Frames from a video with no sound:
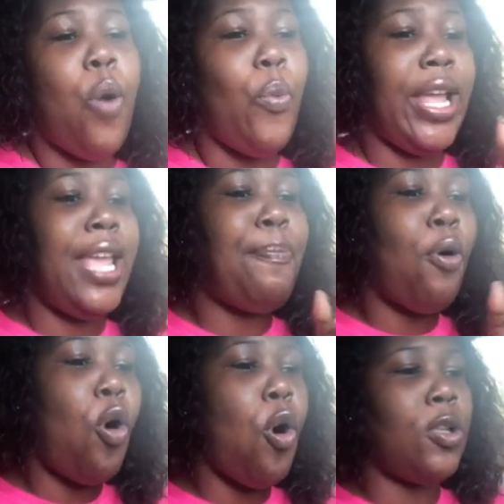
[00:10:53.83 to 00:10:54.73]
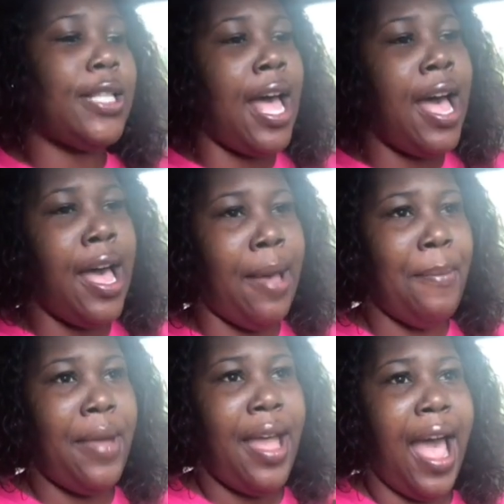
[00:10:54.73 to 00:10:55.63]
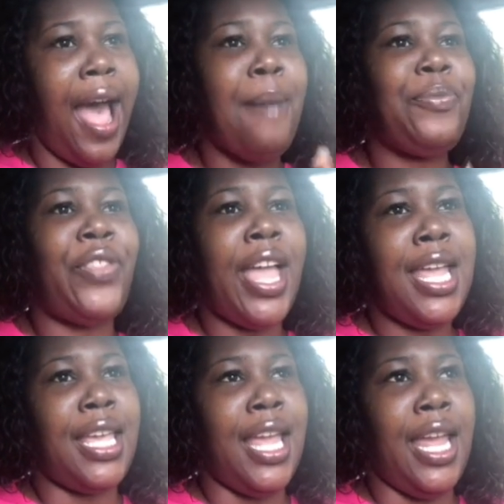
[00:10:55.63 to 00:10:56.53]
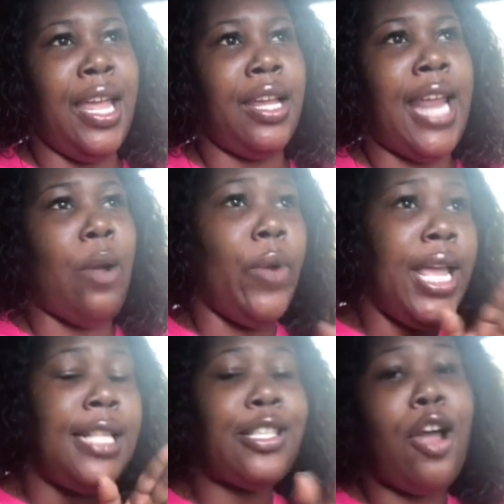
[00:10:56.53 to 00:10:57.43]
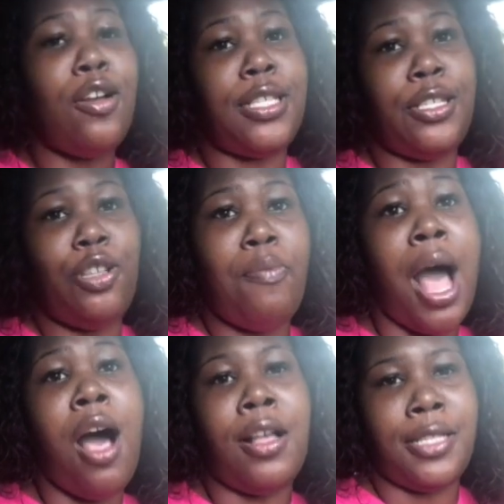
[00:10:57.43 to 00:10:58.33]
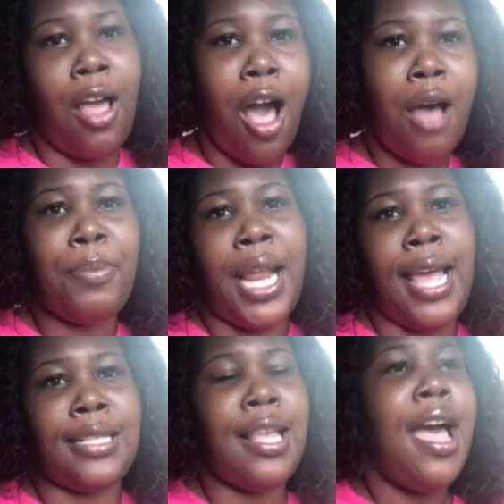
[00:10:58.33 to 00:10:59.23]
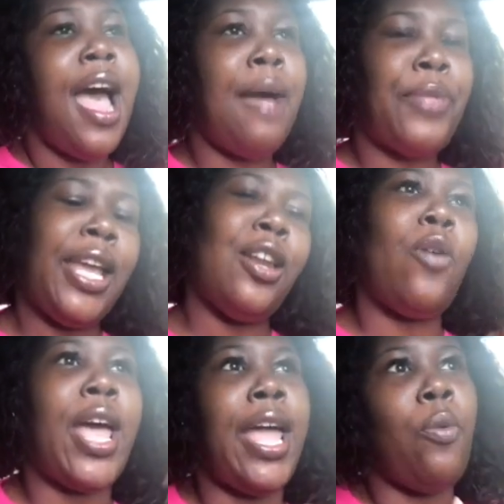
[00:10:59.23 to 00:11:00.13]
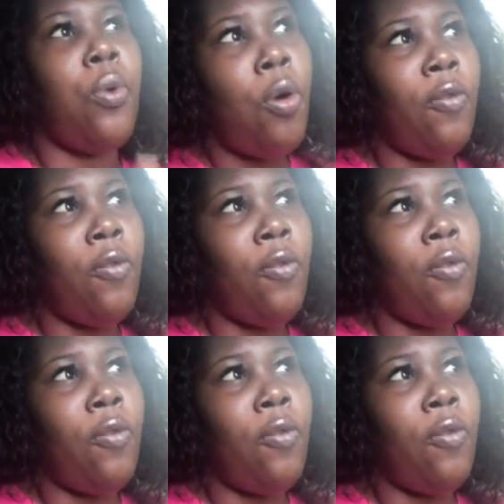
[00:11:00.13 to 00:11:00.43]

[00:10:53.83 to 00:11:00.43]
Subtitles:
When he pulls up, I'm thinking, like when he turns into my aunt's complex, I'm thinking, okay,